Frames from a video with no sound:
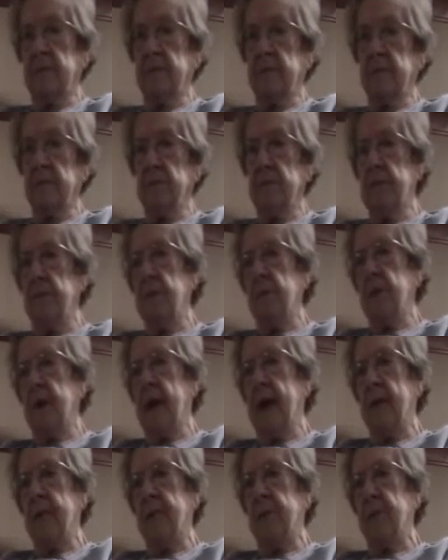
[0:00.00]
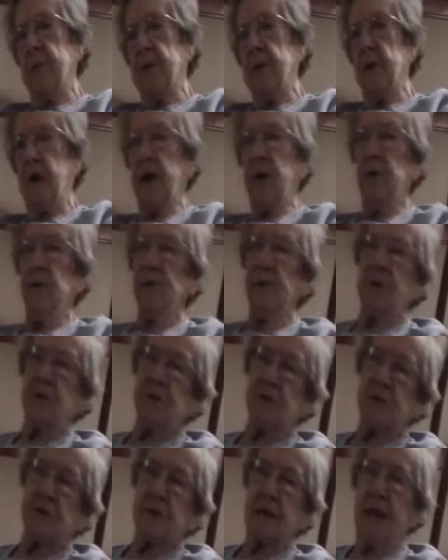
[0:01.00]
And we were happy. We got
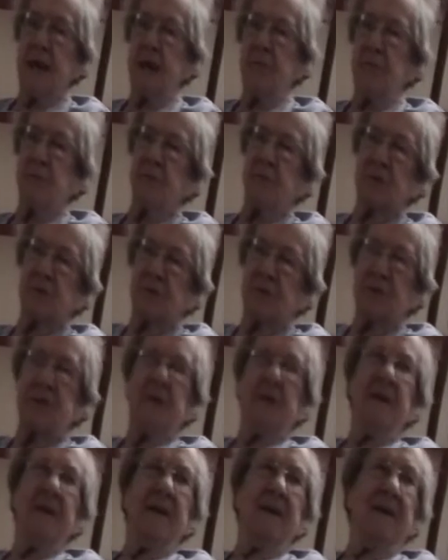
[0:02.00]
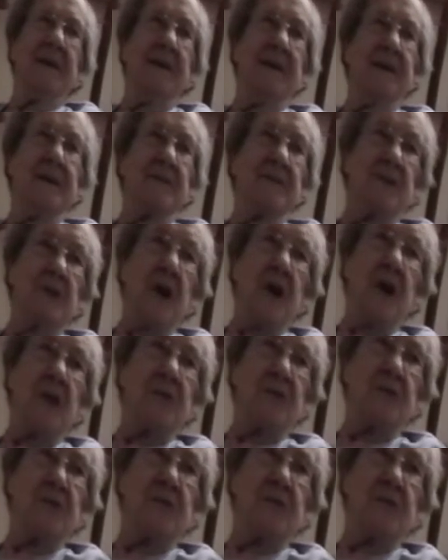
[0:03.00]
oranges, apples, and socks and